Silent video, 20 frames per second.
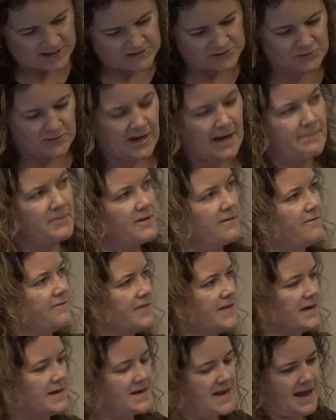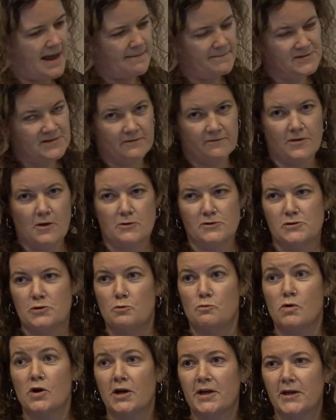So a couple of the names of those
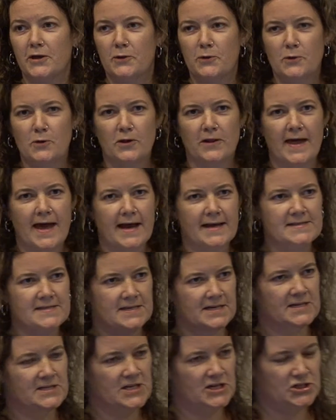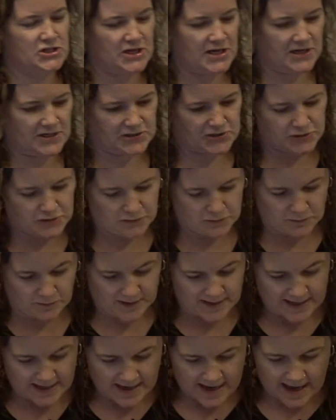who work at Google X, in addition to
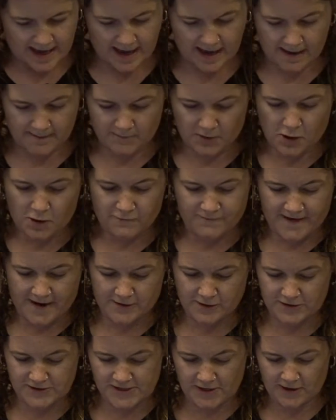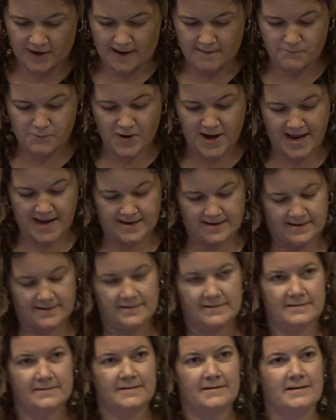co-founder Sergey Brin,
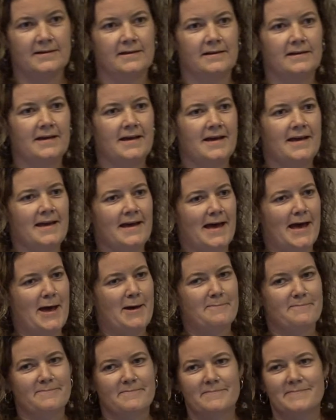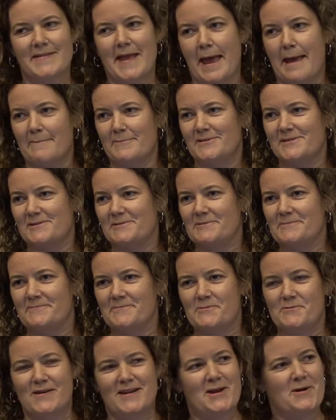names
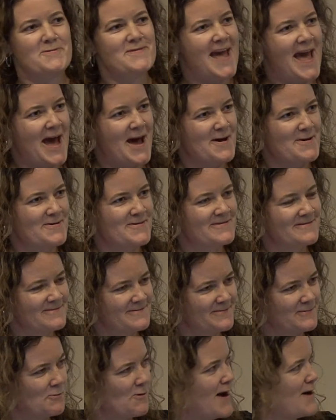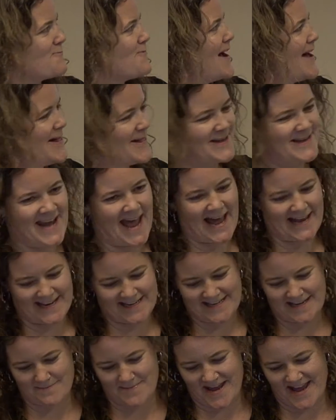we know now quite well in
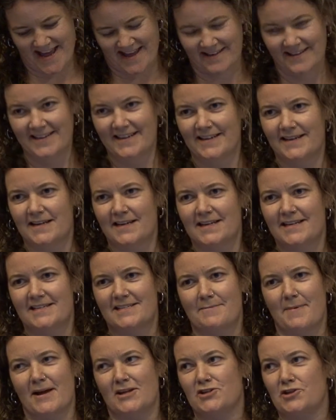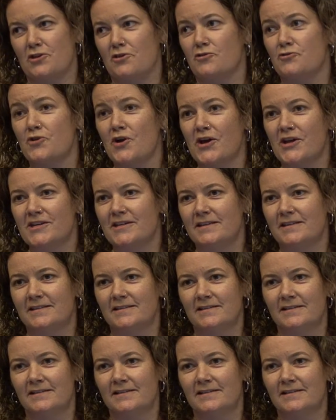academia, Sebastian Thrun